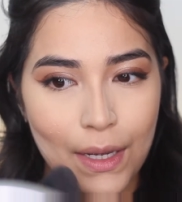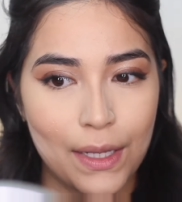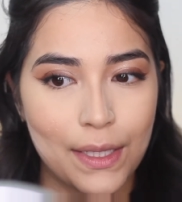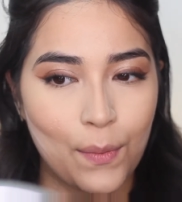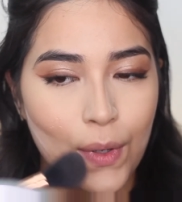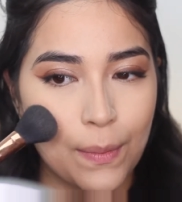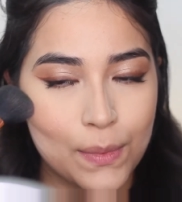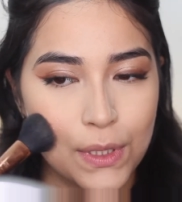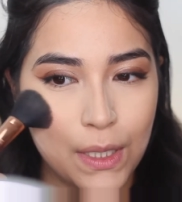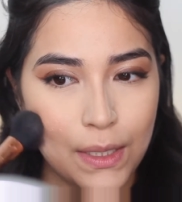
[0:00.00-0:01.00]
And then when
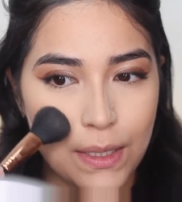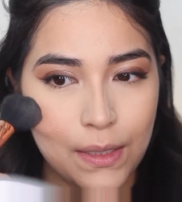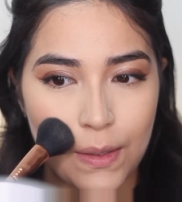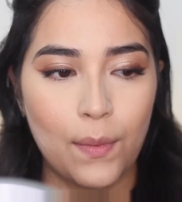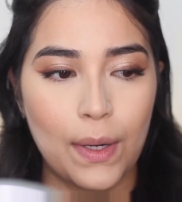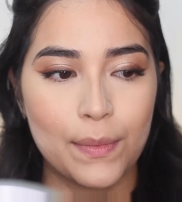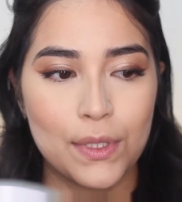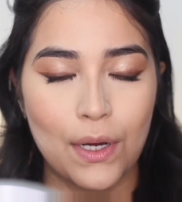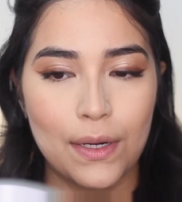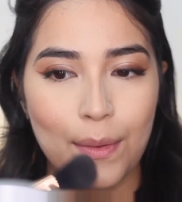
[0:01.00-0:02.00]
I'm done,
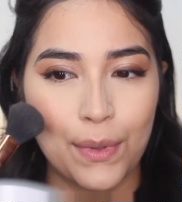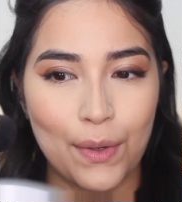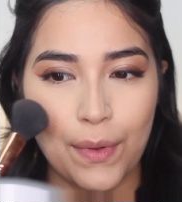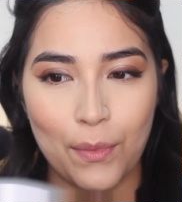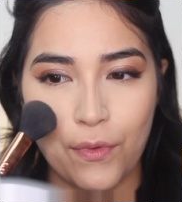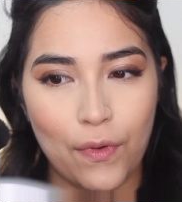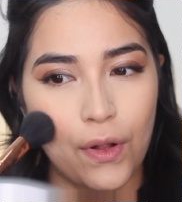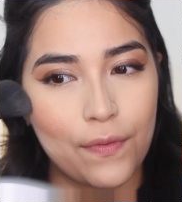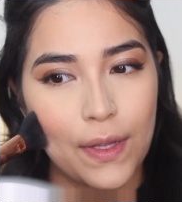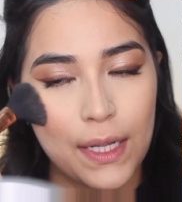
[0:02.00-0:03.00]
I'm gonna remove
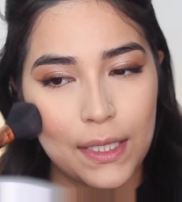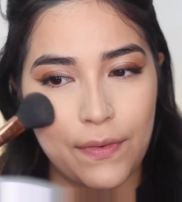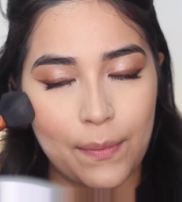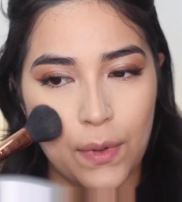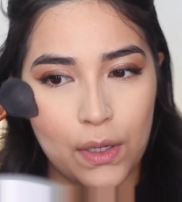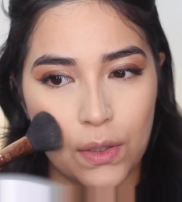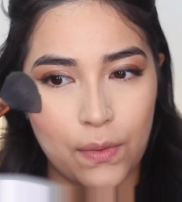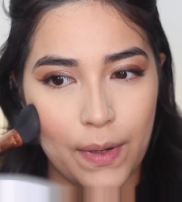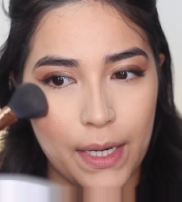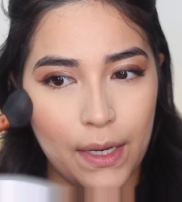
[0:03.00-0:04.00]
all of that if I'm not
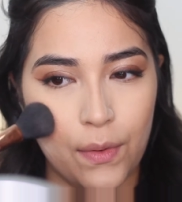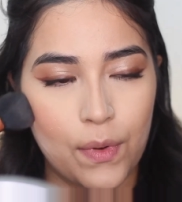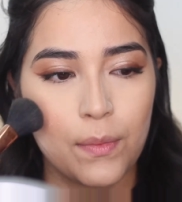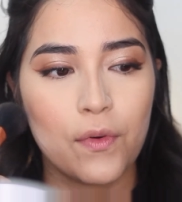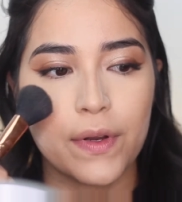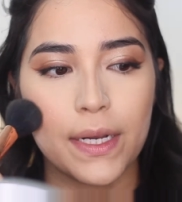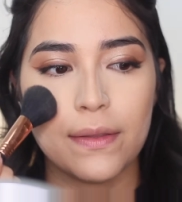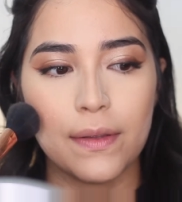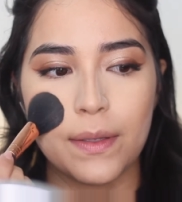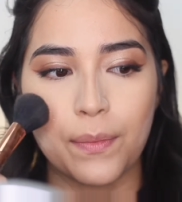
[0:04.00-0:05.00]
already removing
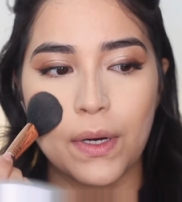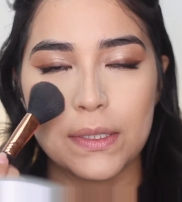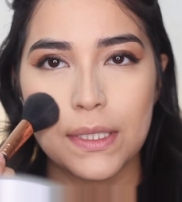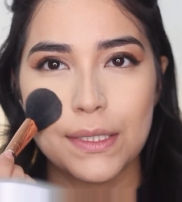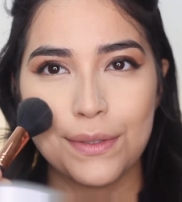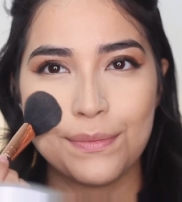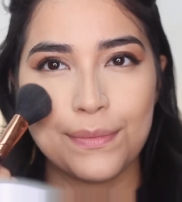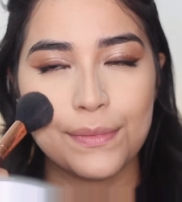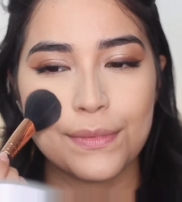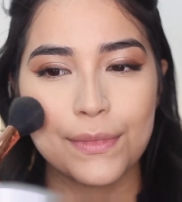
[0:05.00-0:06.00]
it in the process.
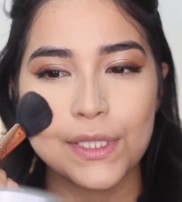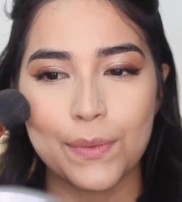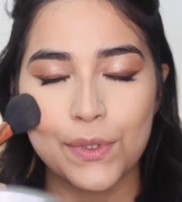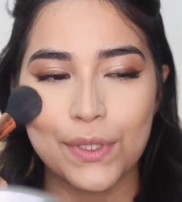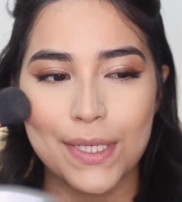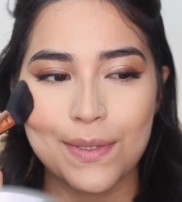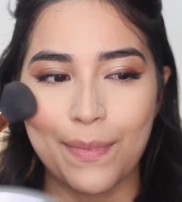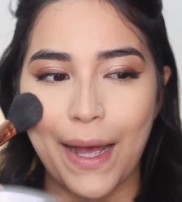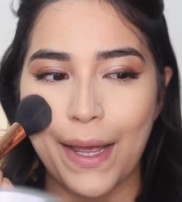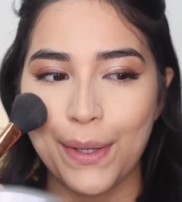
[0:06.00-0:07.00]
I'm just gonna
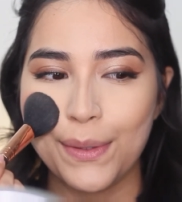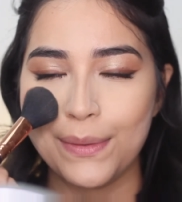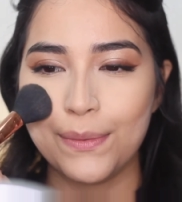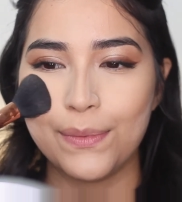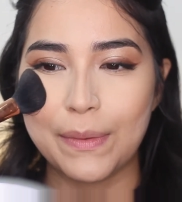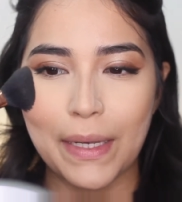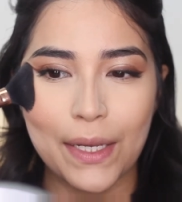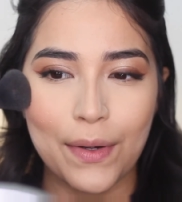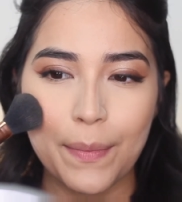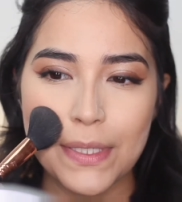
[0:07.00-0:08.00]
smile, my
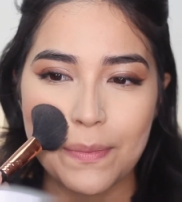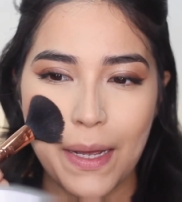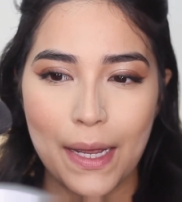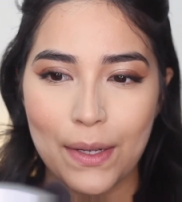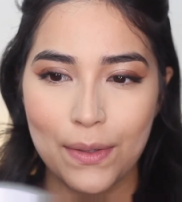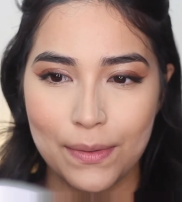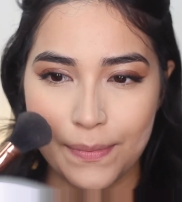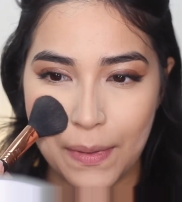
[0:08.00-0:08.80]
creepy smile,